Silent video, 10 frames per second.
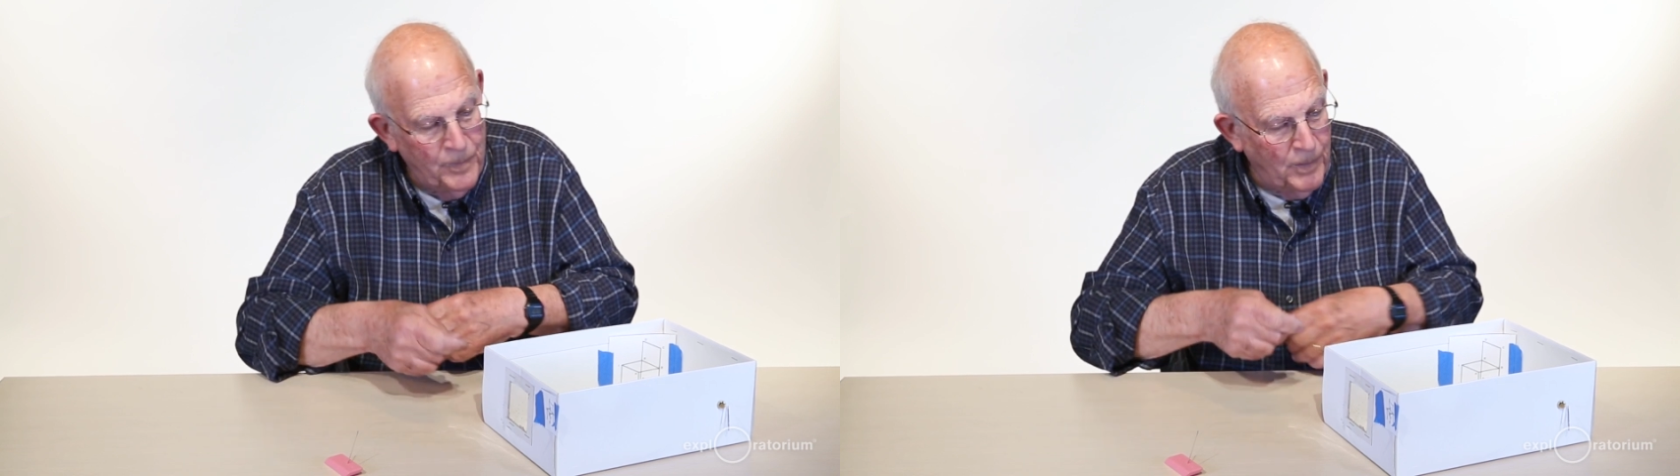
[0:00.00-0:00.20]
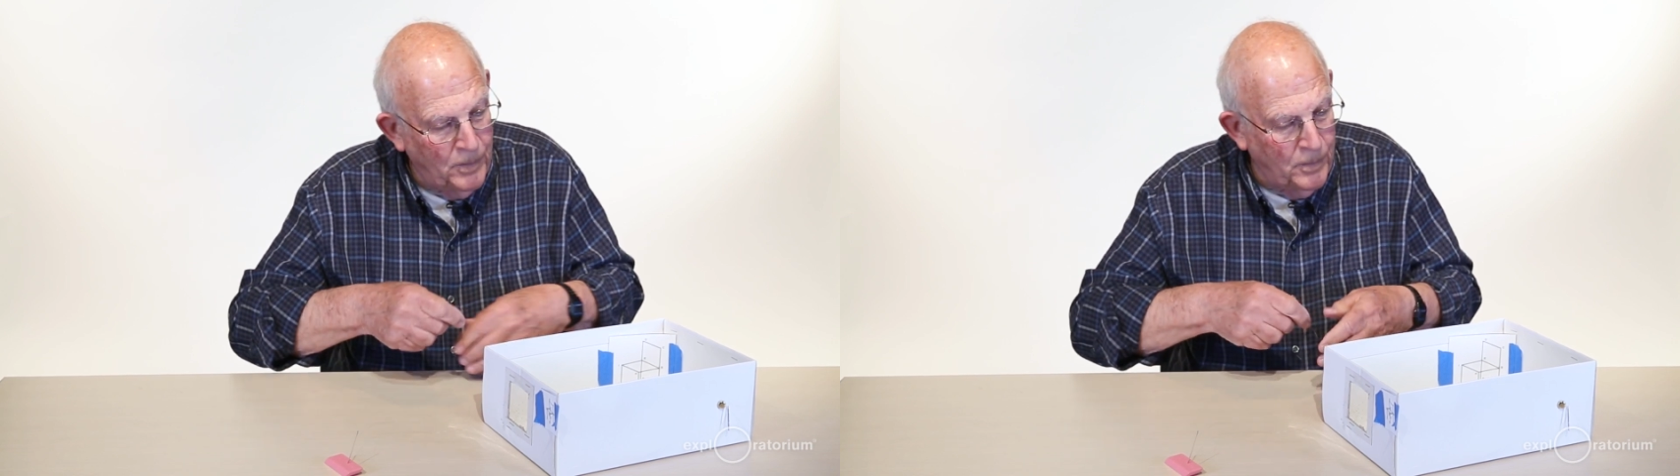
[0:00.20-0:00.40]

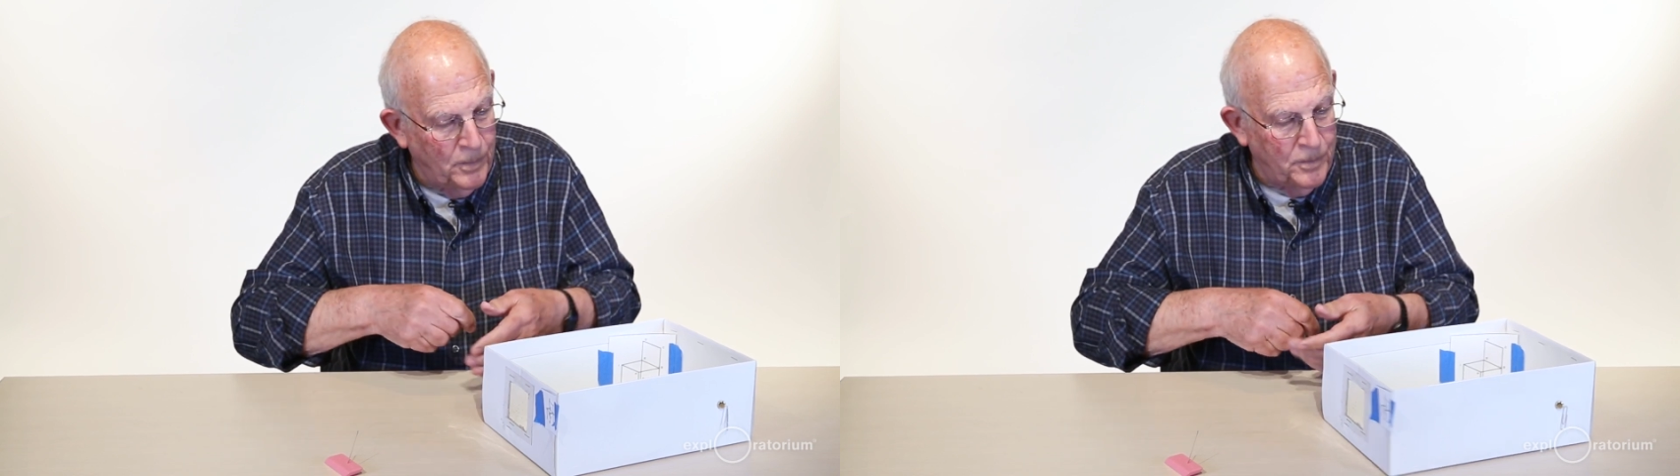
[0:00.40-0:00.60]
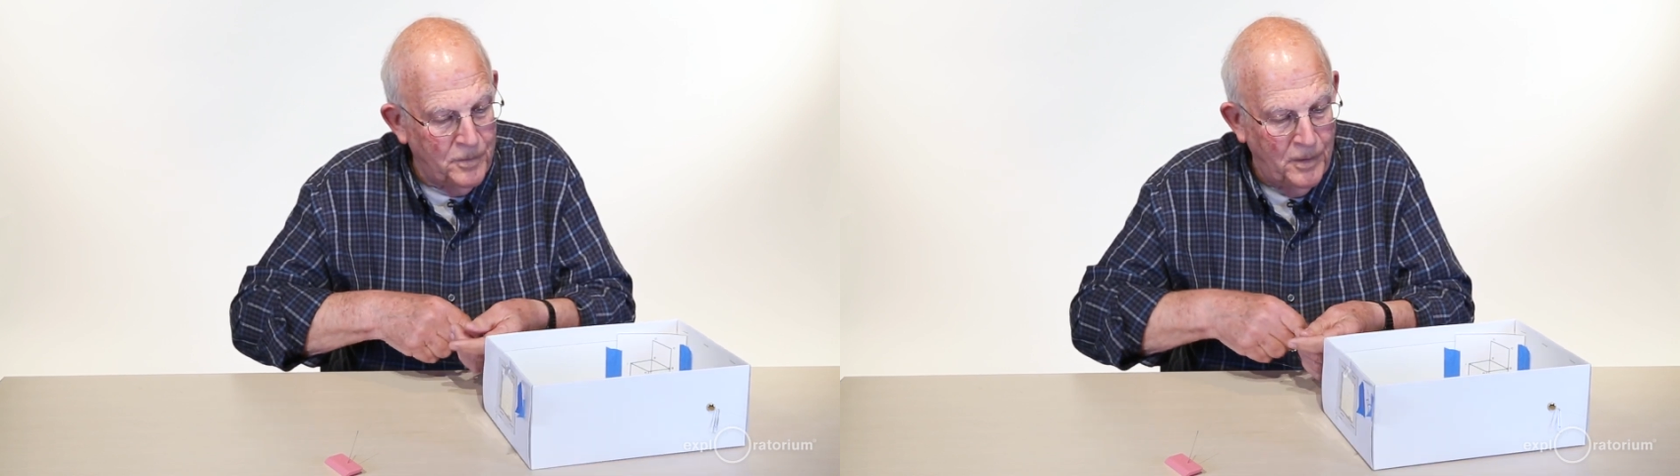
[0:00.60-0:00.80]
the
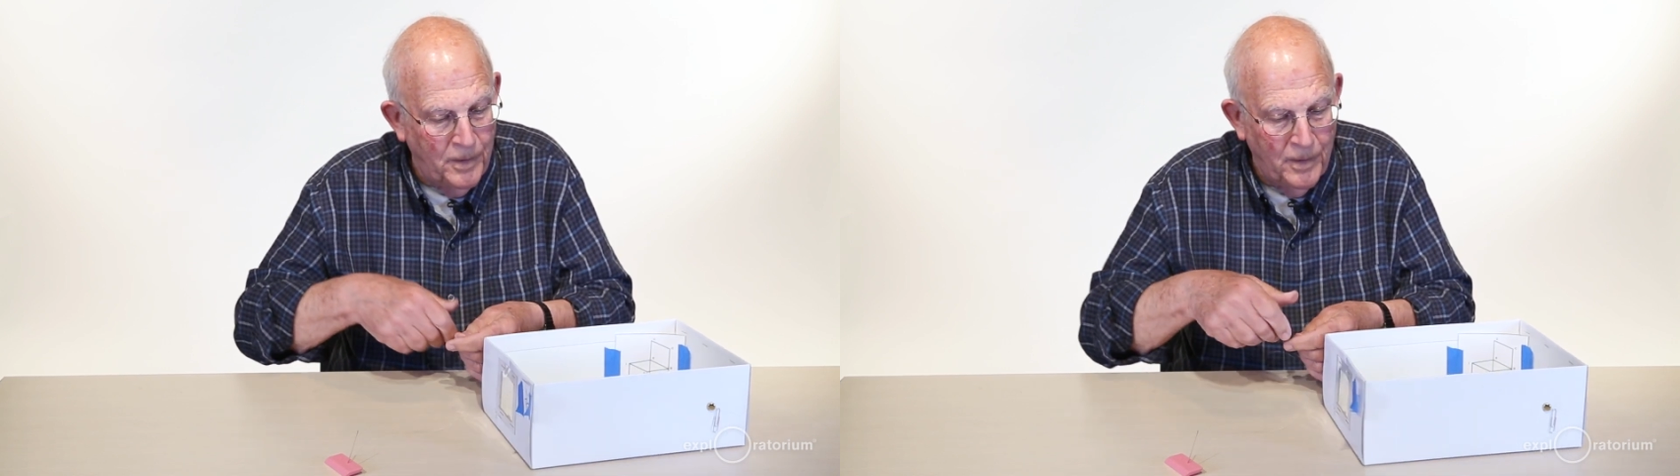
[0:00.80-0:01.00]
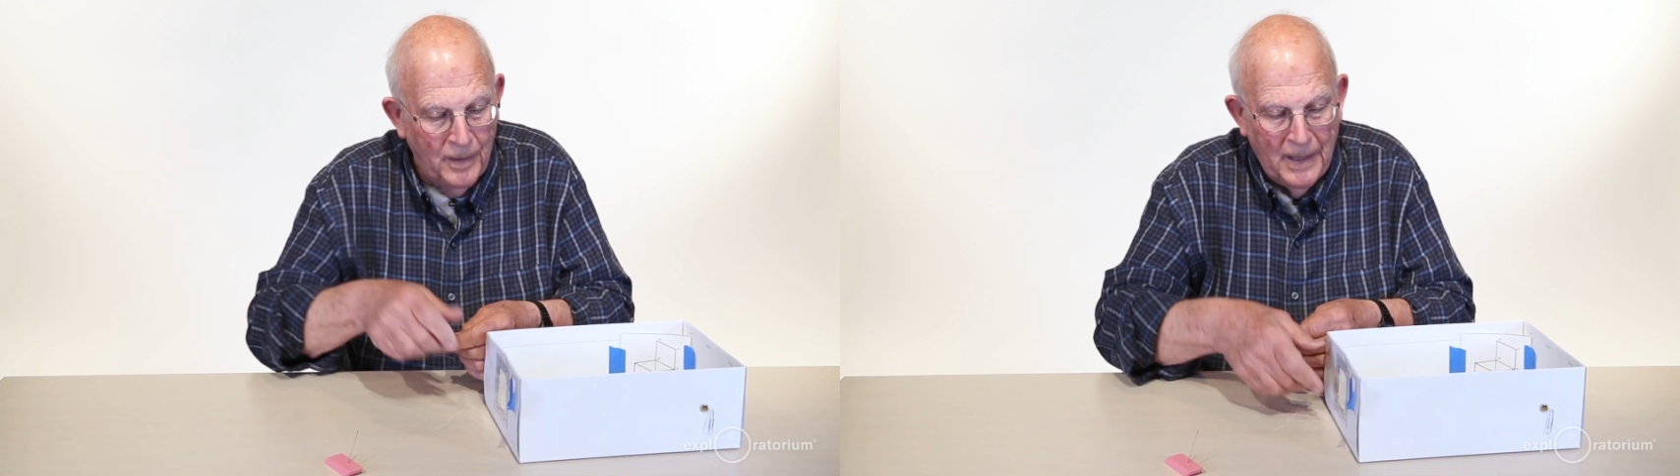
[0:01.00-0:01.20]
holes
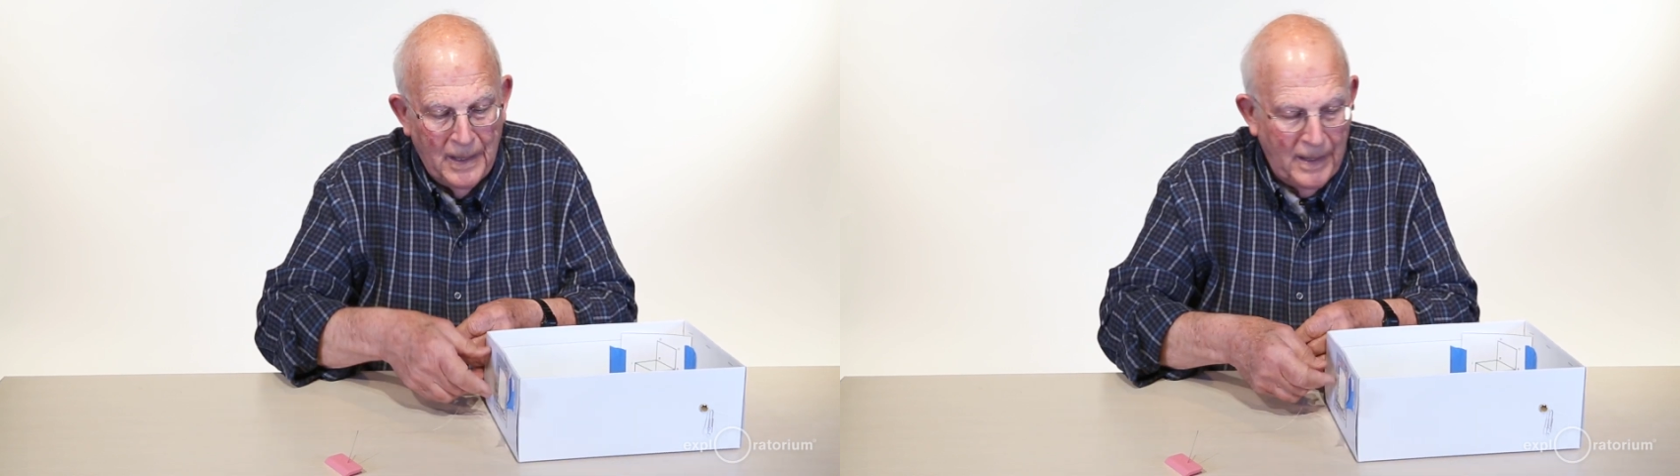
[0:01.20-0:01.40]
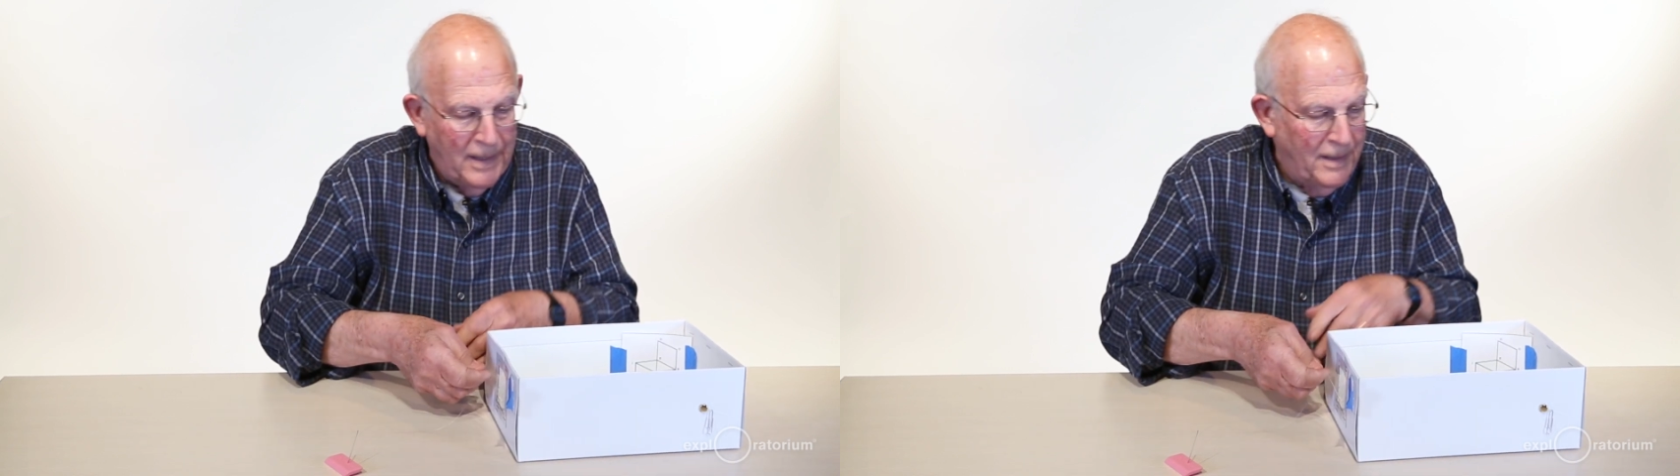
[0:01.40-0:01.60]
here.
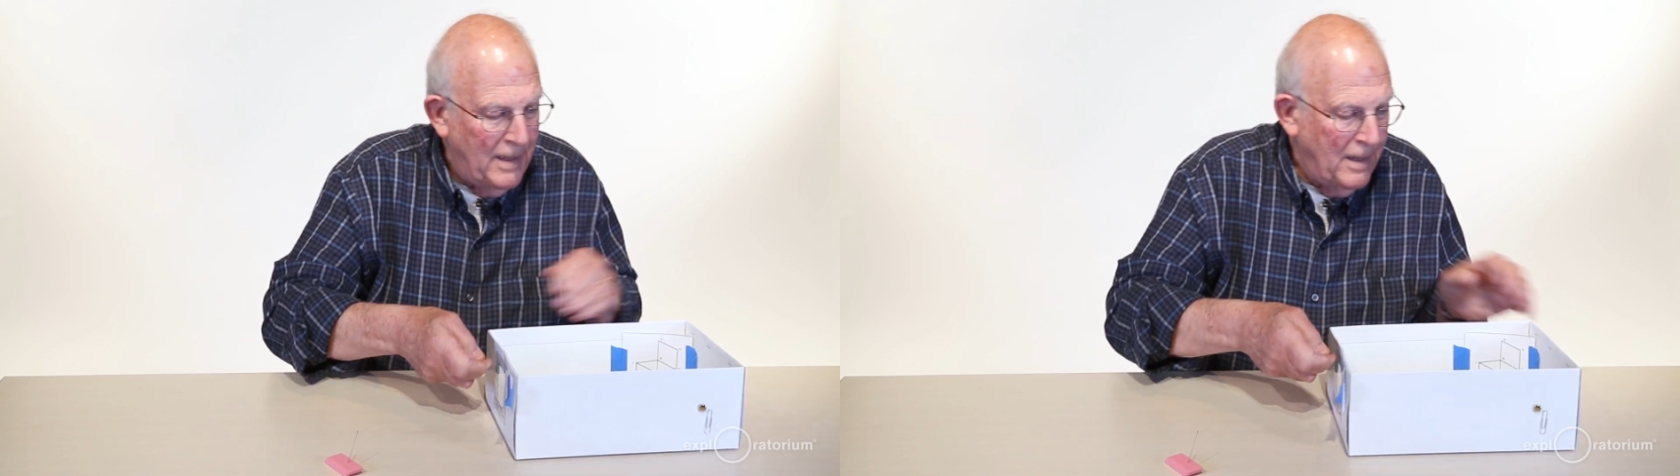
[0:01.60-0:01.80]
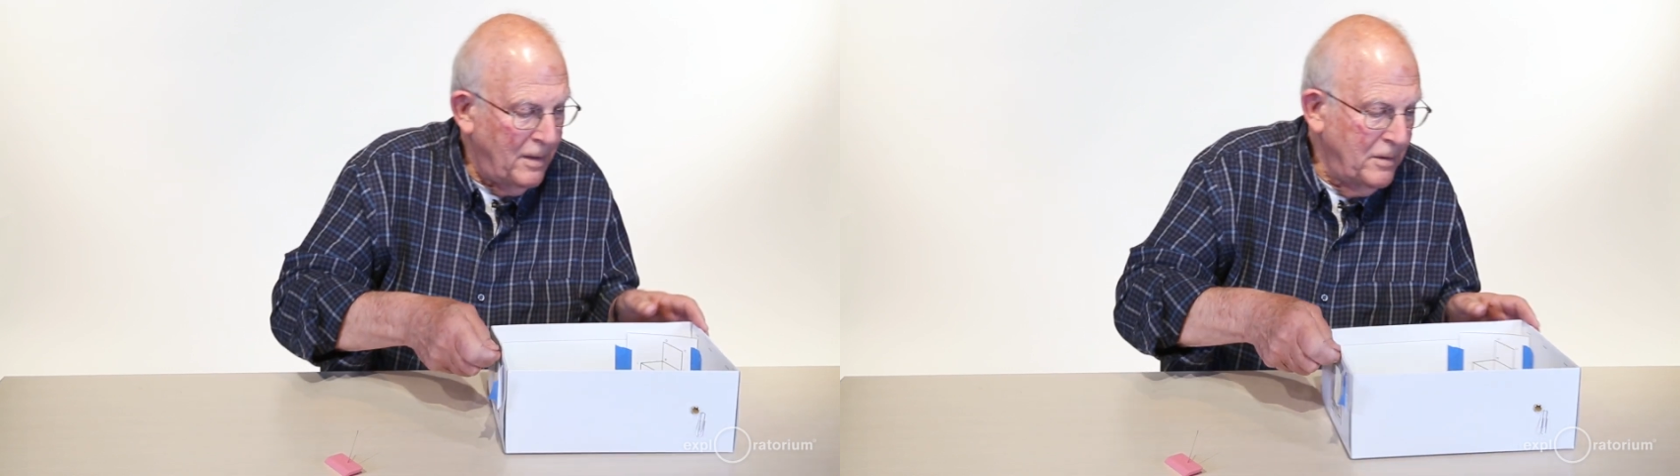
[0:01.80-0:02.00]
And
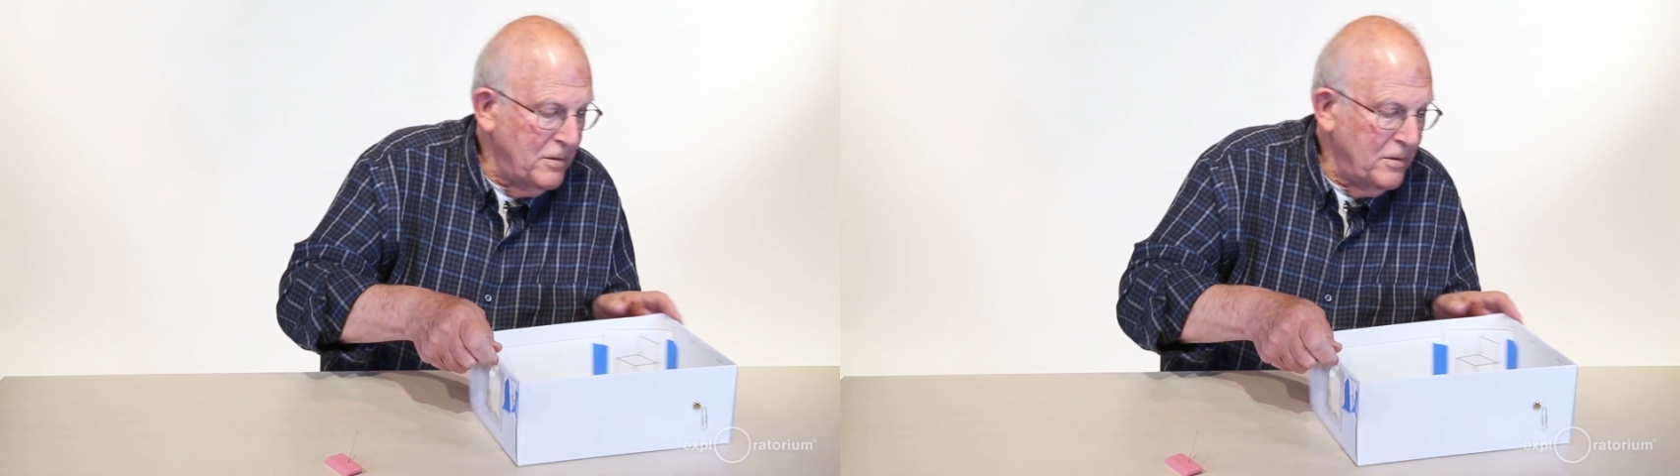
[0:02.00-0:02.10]
now